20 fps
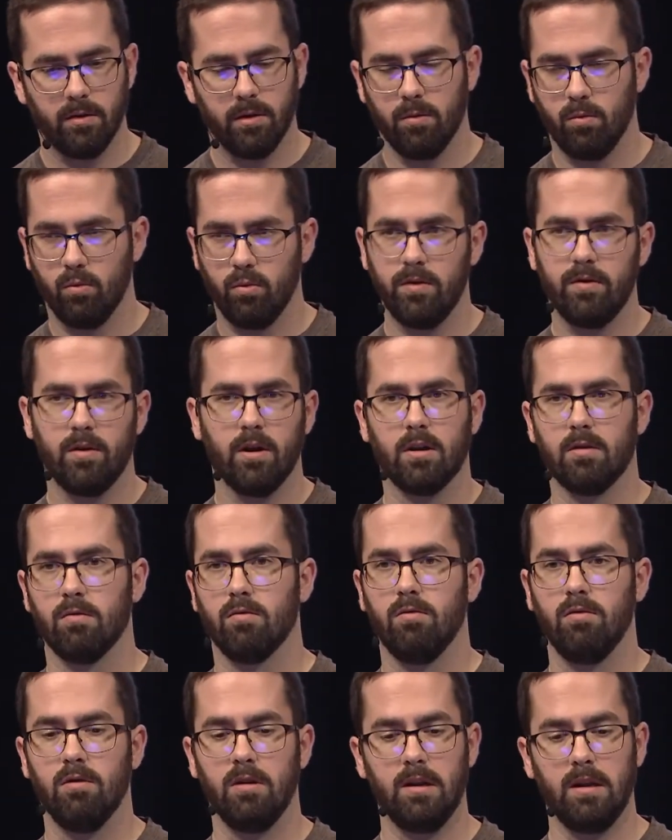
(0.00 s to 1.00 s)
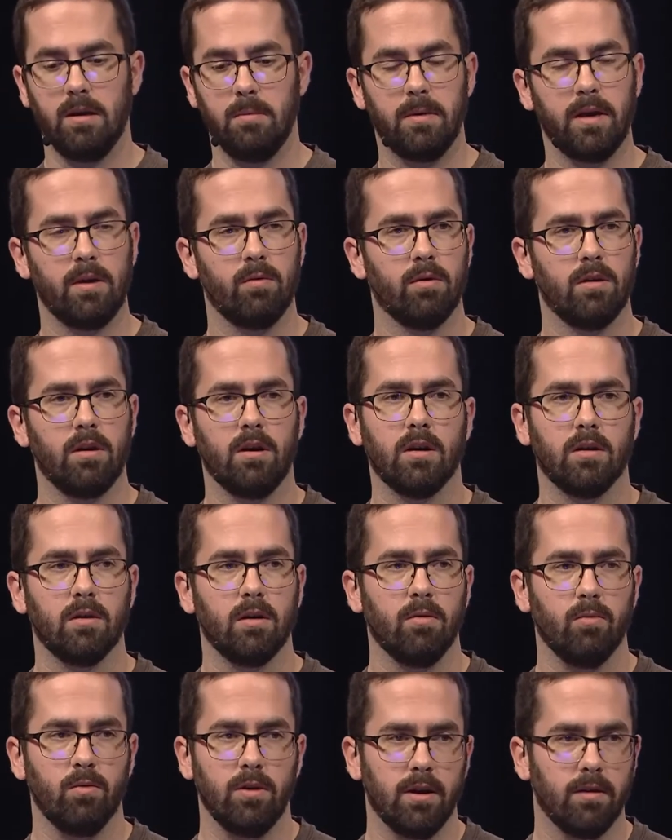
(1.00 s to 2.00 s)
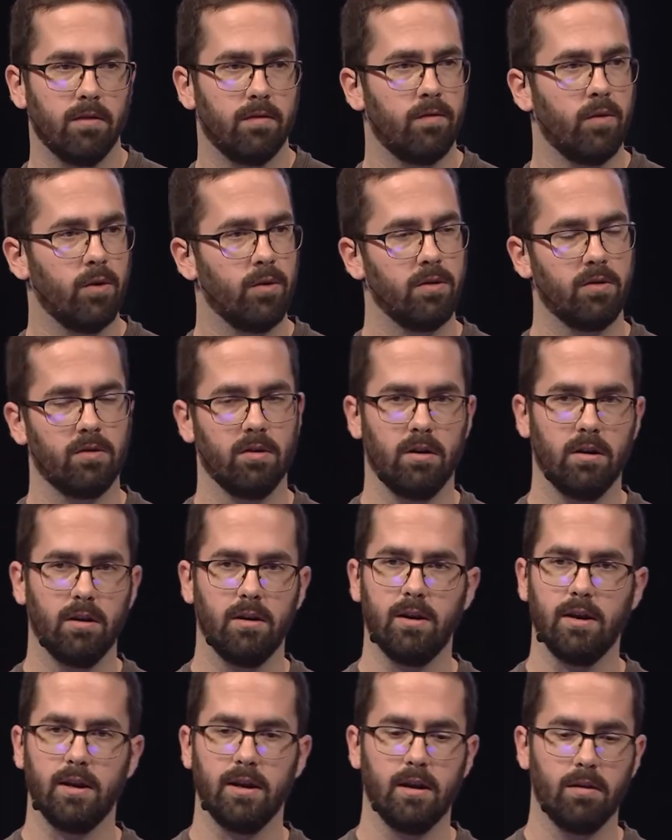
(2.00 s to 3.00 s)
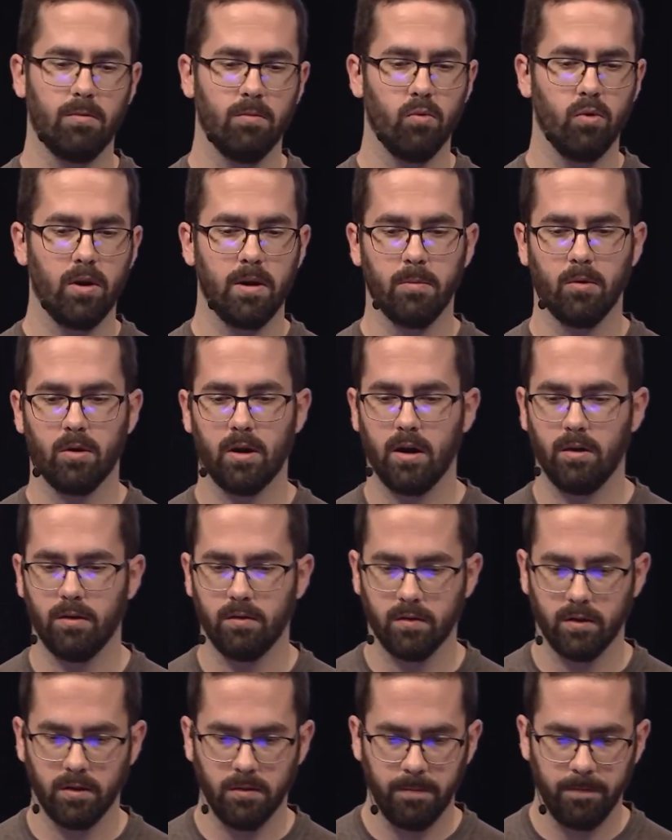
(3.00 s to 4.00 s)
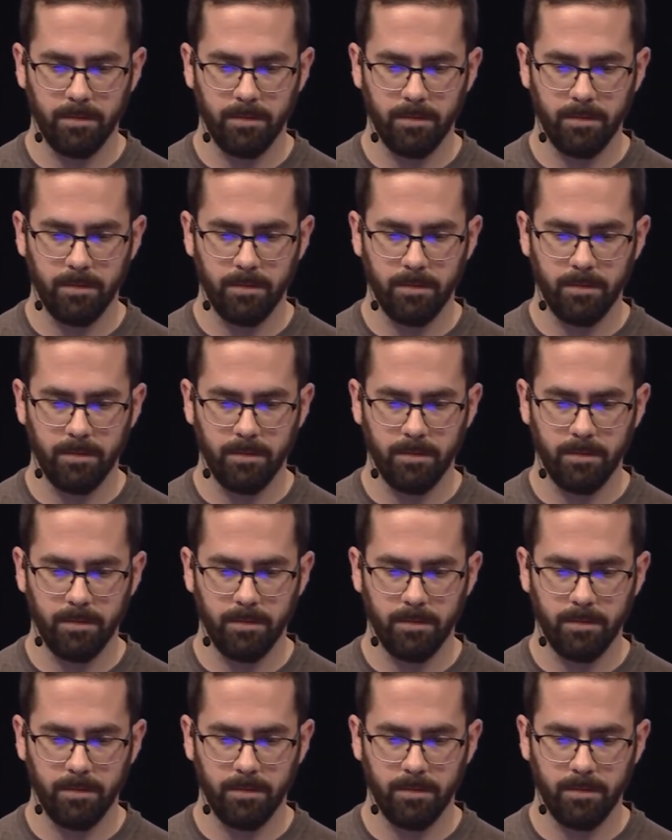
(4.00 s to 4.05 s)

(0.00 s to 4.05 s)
we've got a really big one here, and we can focus on it and get way more out of it.